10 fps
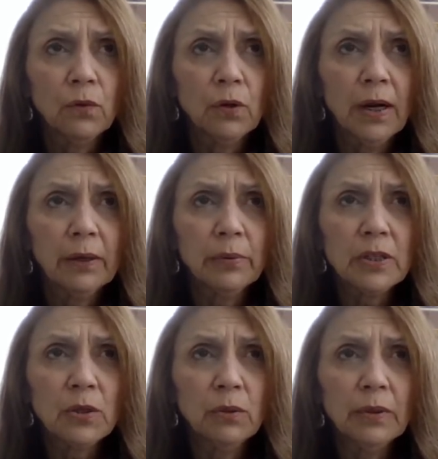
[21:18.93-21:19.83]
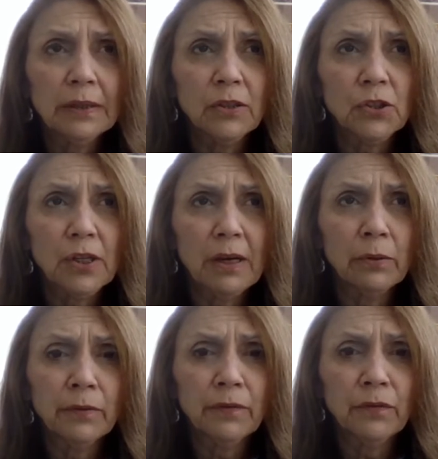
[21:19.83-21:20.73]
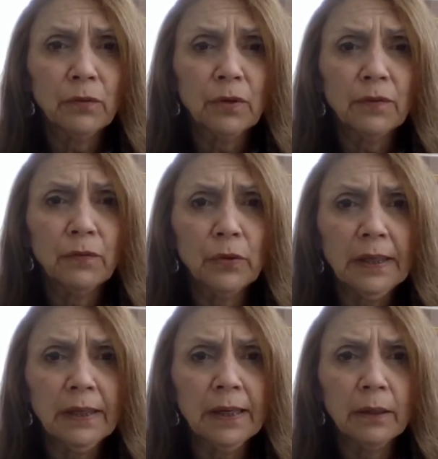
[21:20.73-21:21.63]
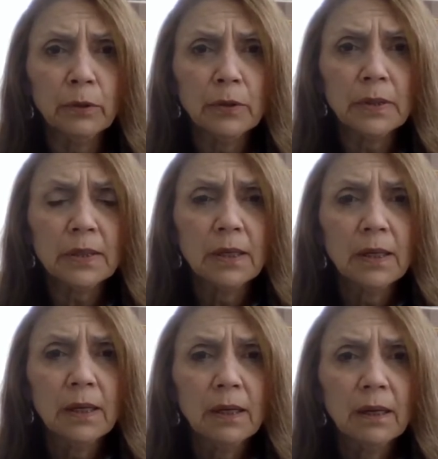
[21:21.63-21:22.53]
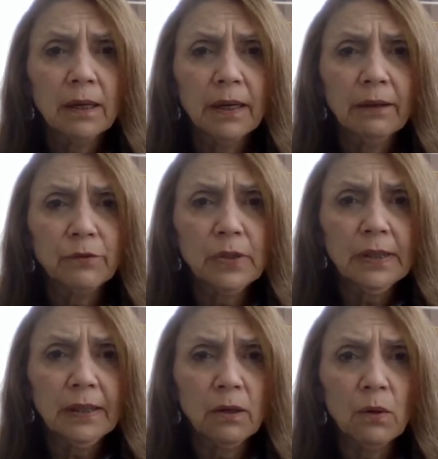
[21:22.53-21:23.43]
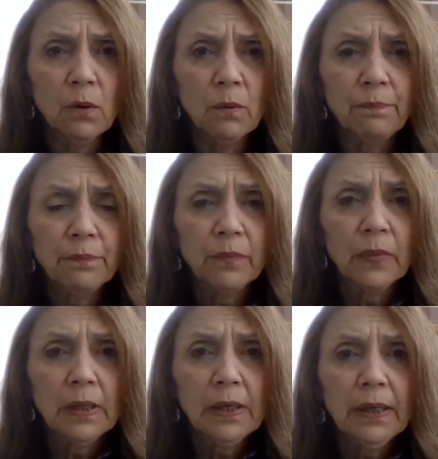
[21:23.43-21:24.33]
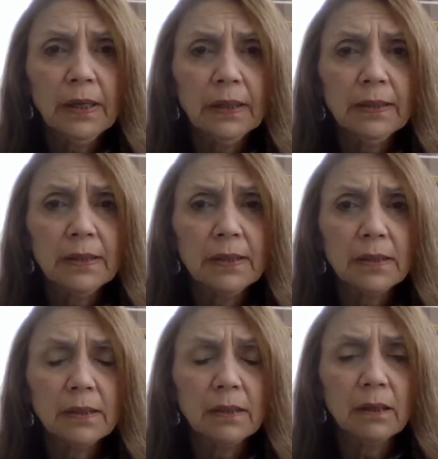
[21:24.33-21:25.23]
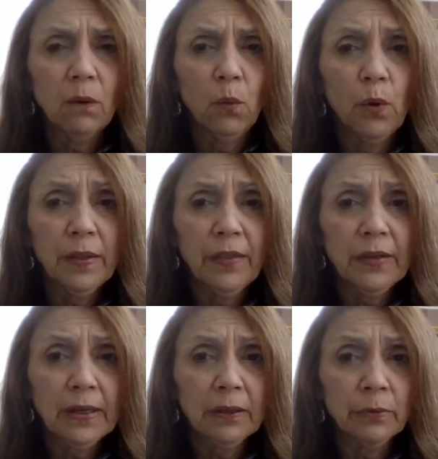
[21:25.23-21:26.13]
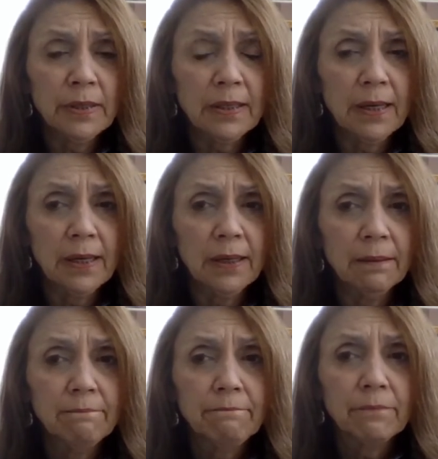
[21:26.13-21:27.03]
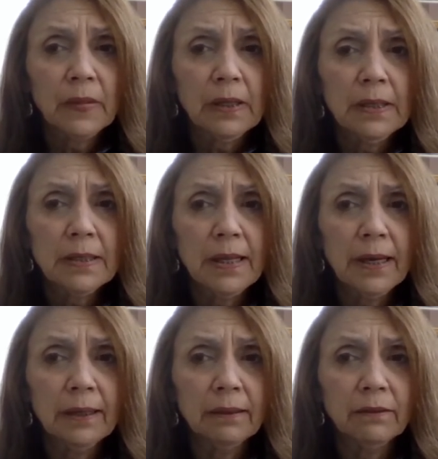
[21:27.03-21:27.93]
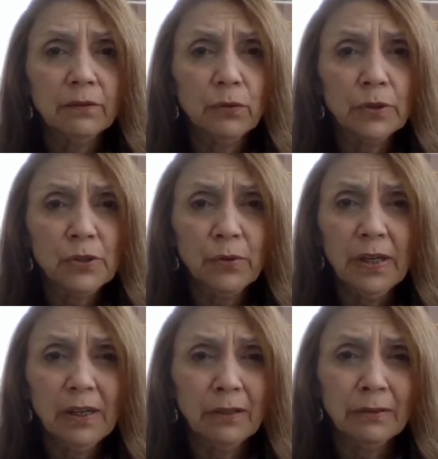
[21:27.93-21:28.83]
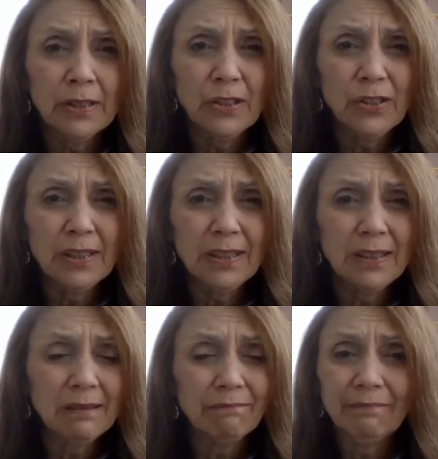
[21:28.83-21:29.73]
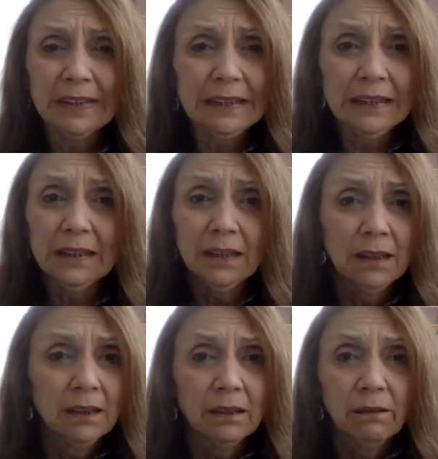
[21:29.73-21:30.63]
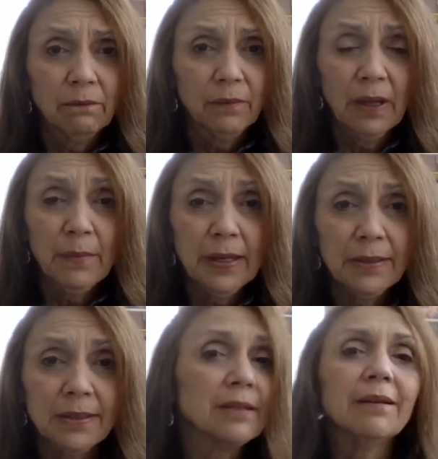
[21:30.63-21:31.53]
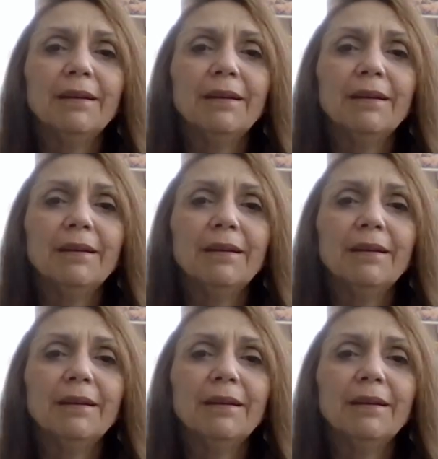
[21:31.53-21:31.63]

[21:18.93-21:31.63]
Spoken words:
I was told not to shower for 48 hours after getting home. And one thing I will say is that, of course, your hair is just a mess.